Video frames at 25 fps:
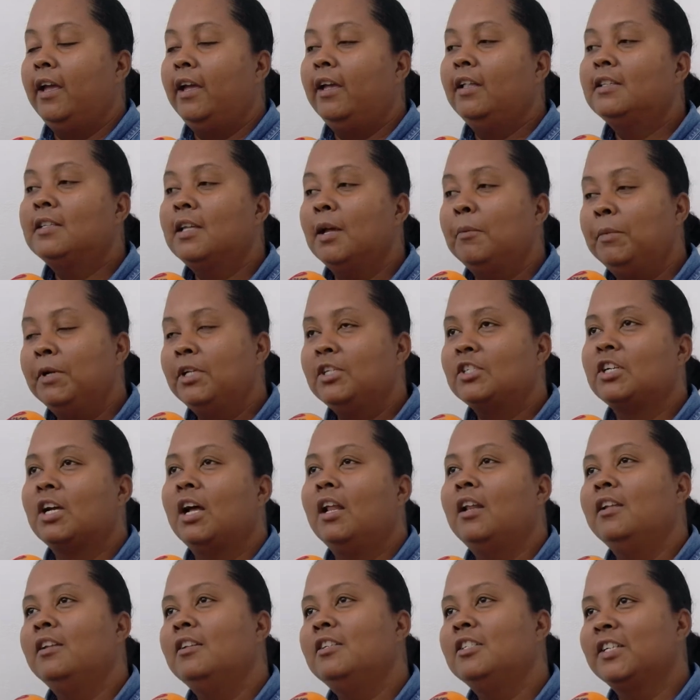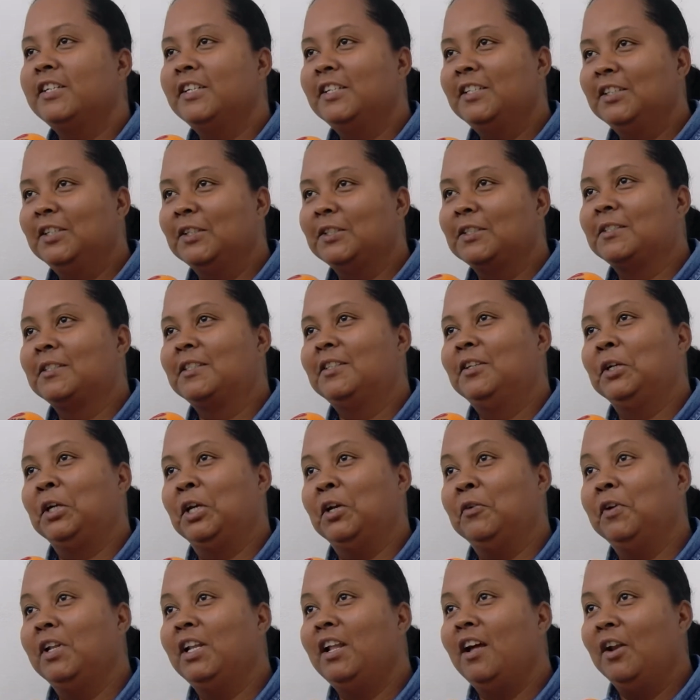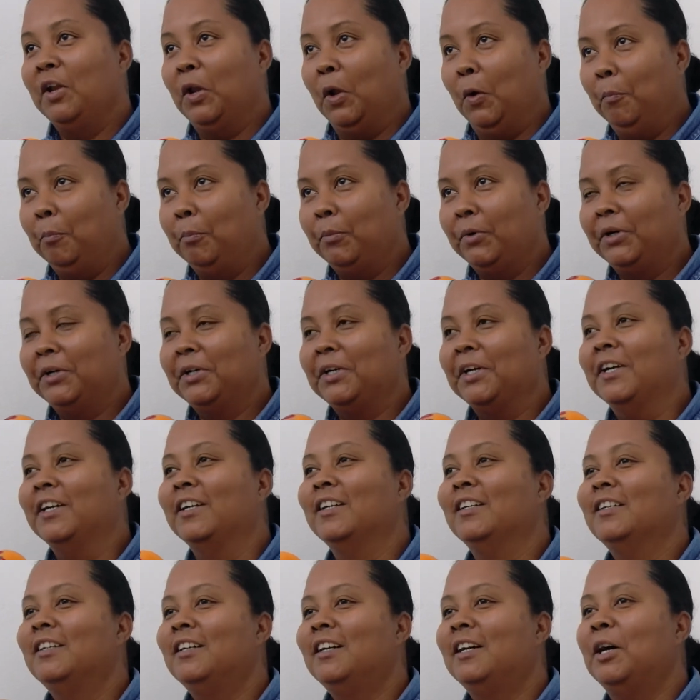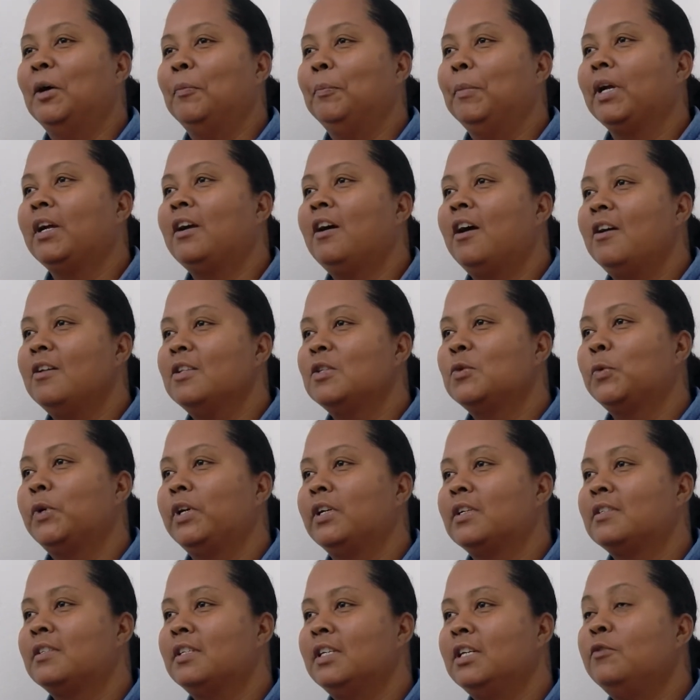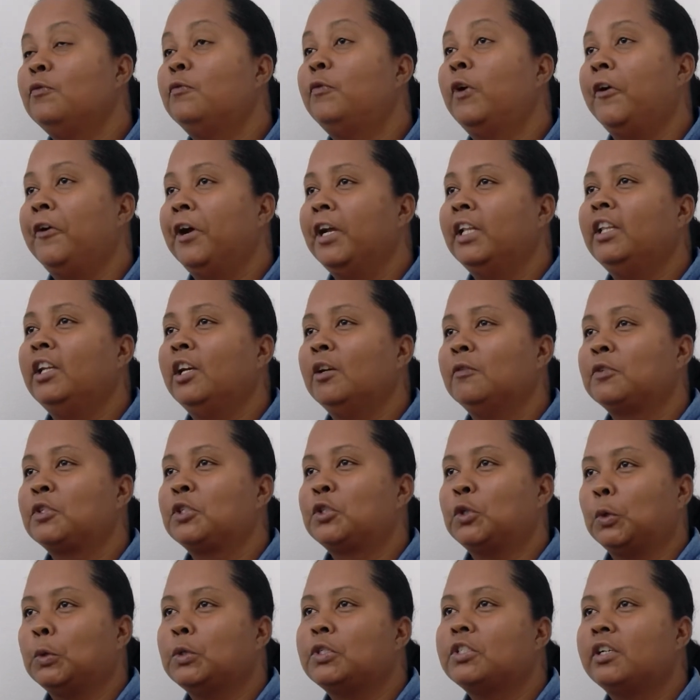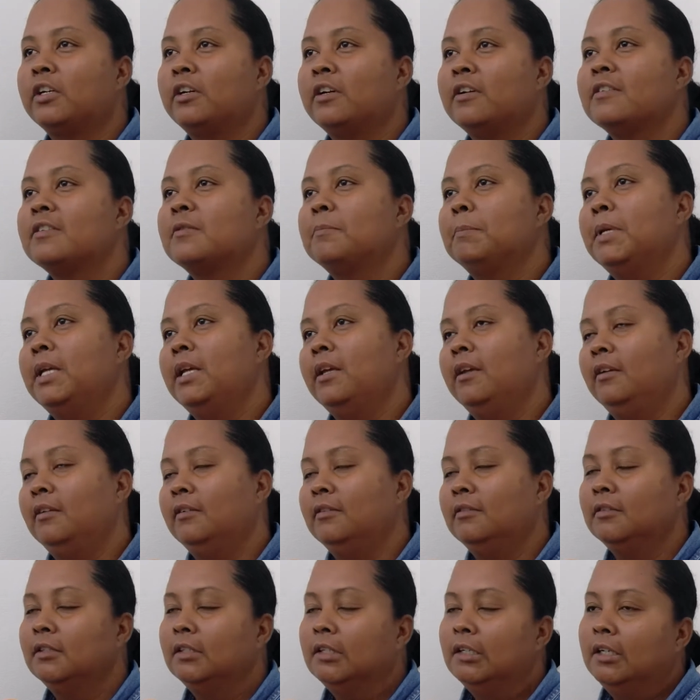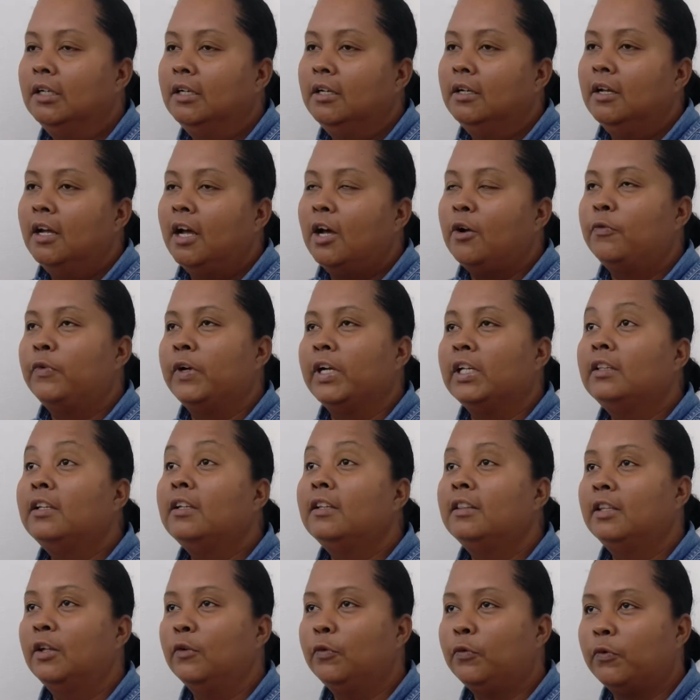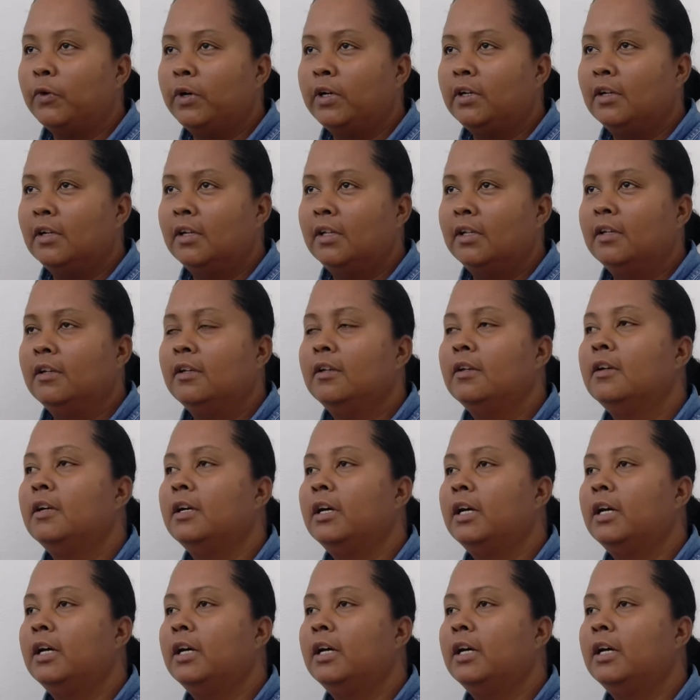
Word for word: It's a bit challenging to give it a number because we're seeing variety of structures being affected differently.